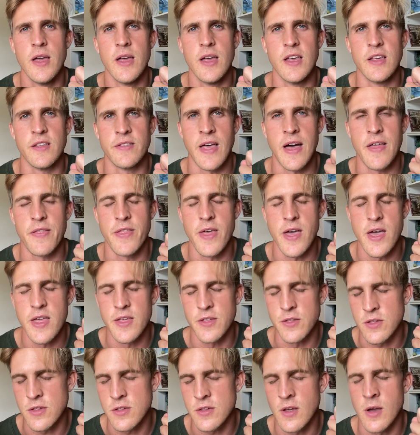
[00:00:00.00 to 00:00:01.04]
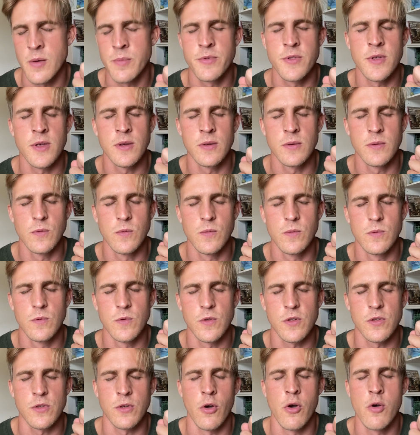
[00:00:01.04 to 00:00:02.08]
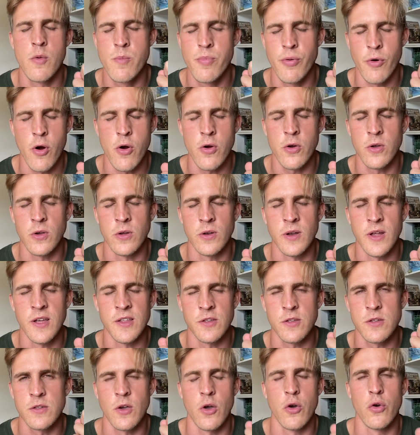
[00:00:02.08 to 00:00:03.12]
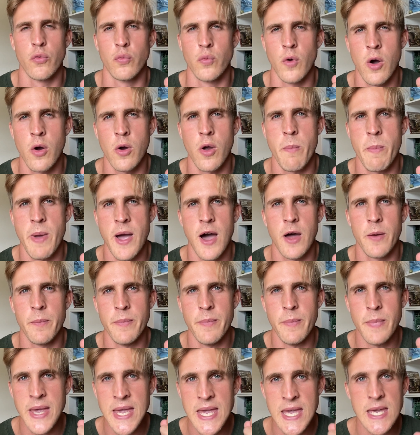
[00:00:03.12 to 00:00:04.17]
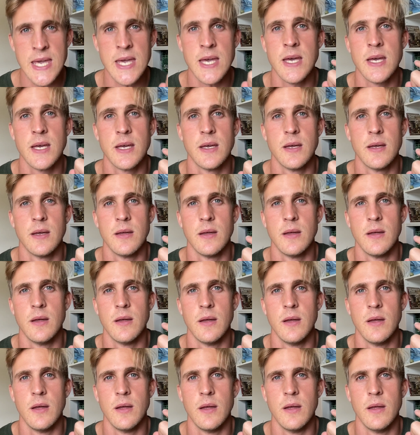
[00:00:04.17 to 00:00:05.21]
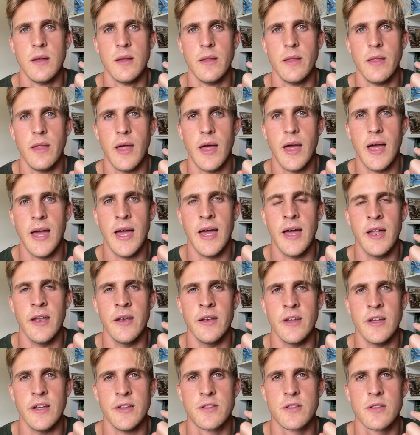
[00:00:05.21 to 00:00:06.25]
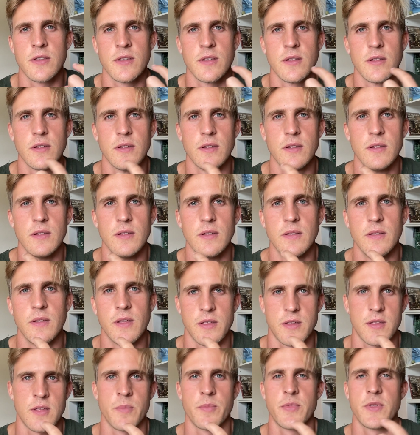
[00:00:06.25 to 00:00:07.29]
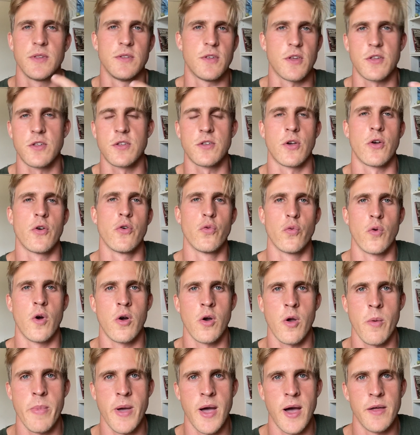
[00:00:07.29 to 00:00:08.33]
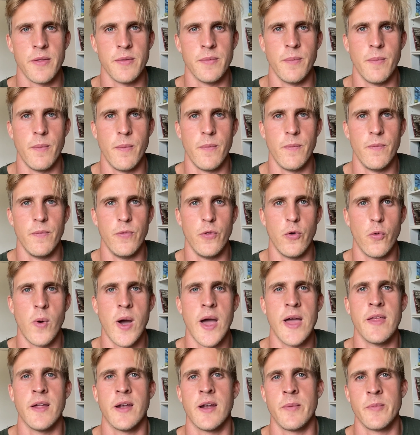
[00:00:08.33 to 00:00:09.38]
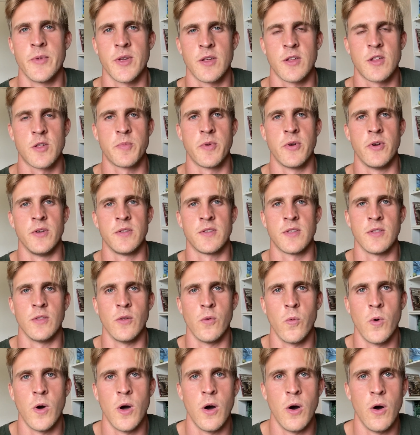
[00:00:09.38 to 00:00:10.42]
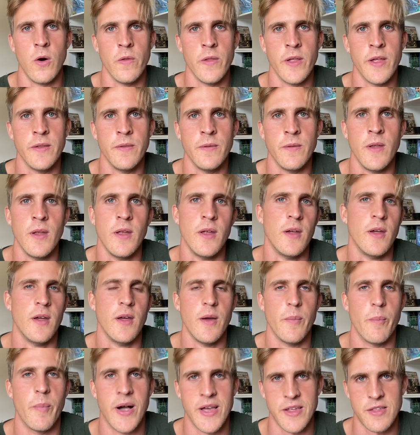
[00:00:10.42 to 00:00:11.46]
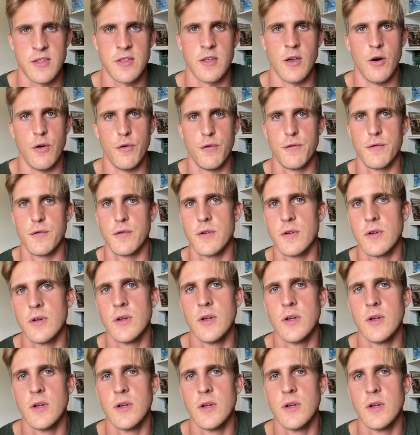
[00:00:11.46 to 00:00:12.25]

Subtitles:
is that there is something so broken and so wrong about me. And there's something just so wrong about the way that I'm experiencing the world and myself.